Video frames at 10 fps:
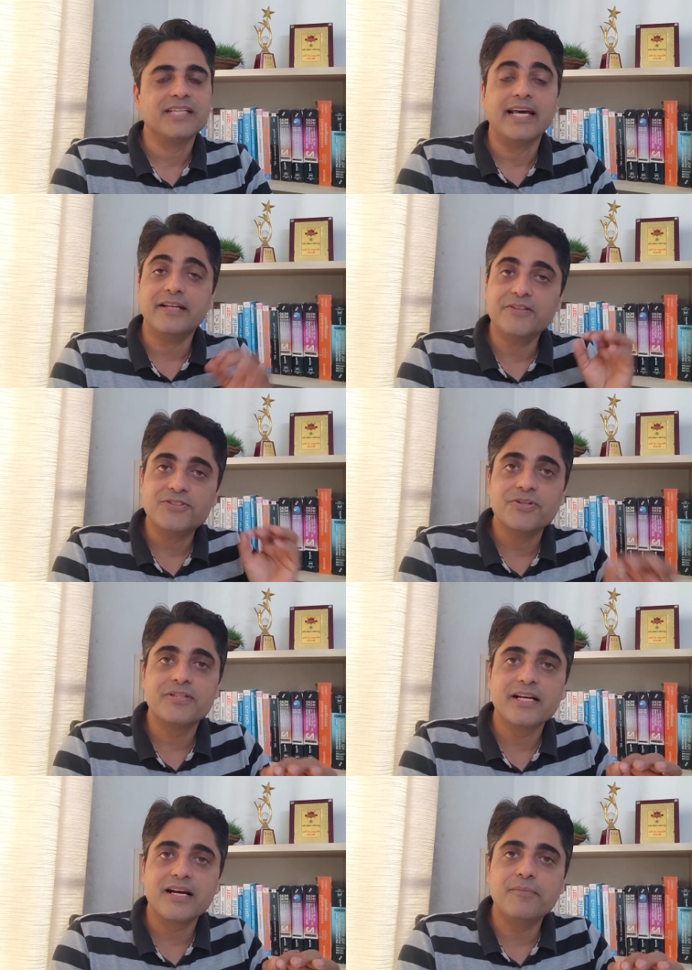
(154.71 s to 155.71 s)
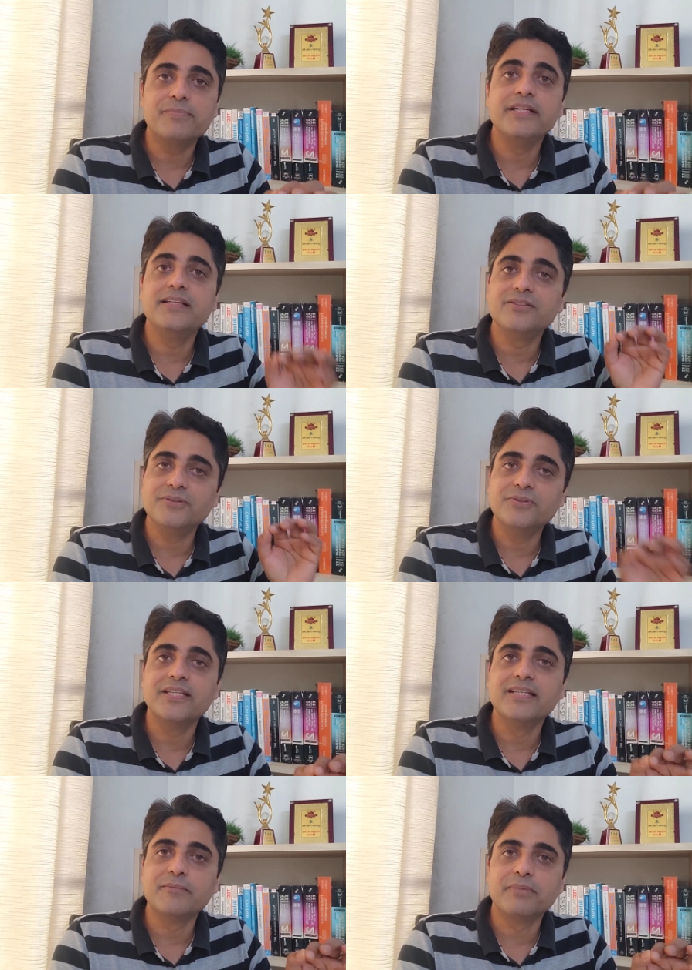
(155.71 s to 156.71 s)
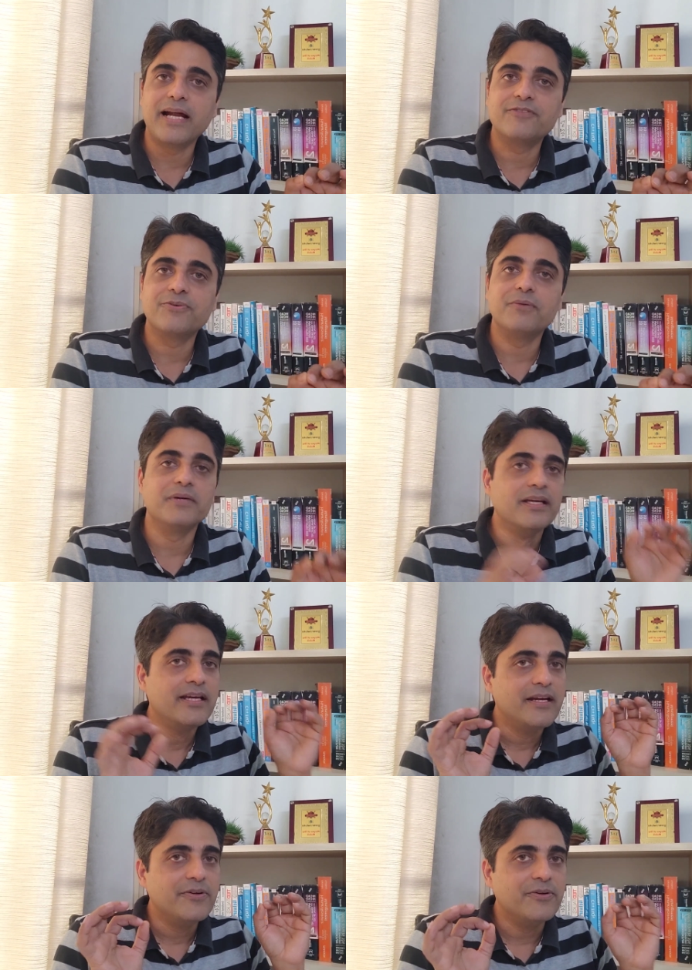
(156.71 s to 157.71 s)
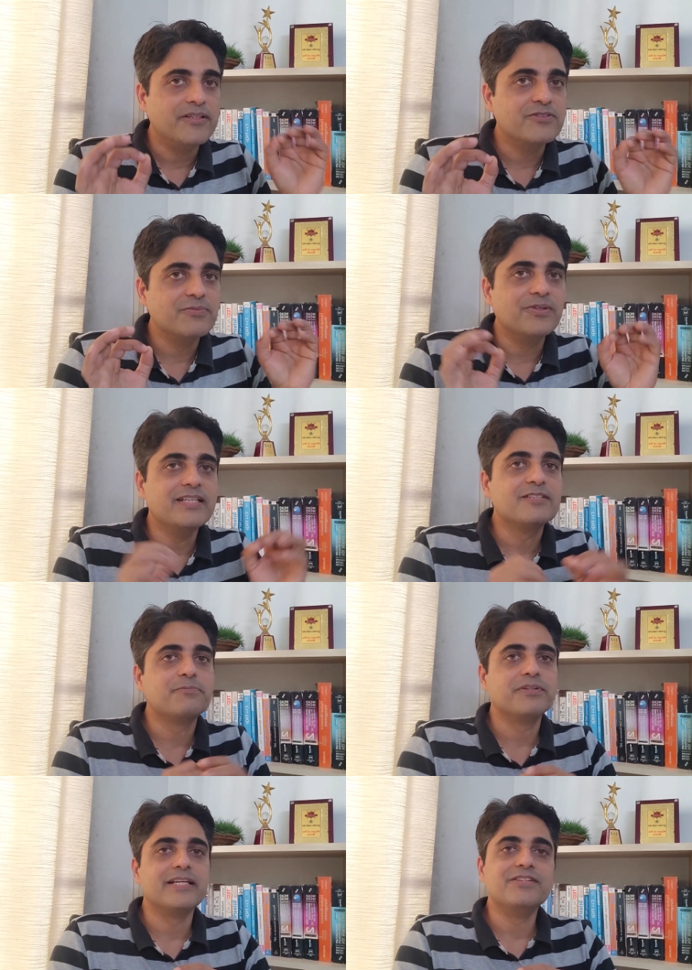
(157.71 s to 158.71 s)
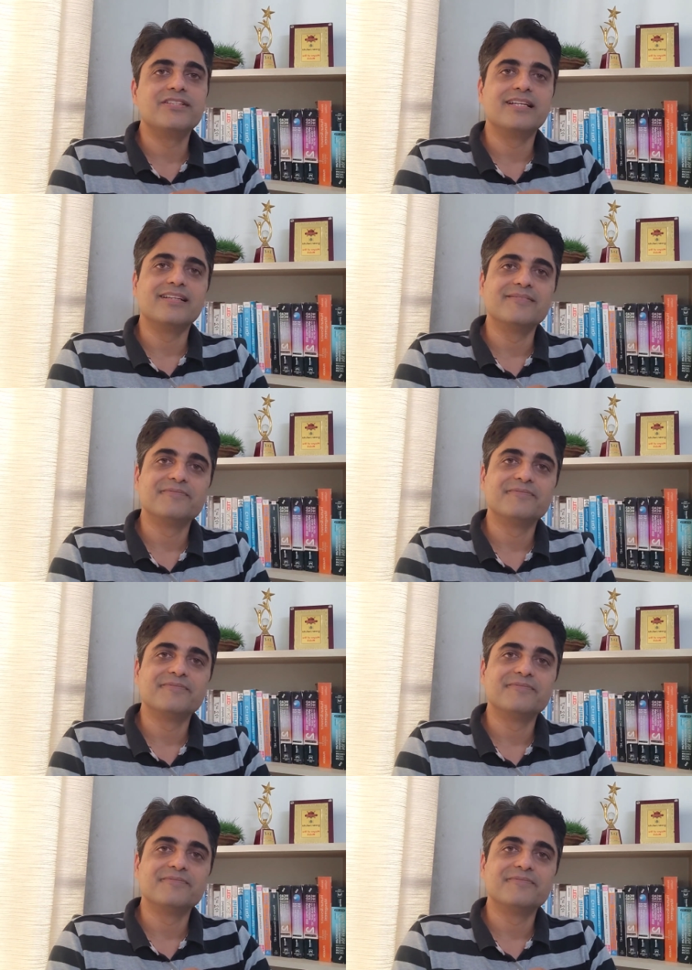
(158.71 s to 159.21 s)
and ensure the company is using the platform to its fullest potential.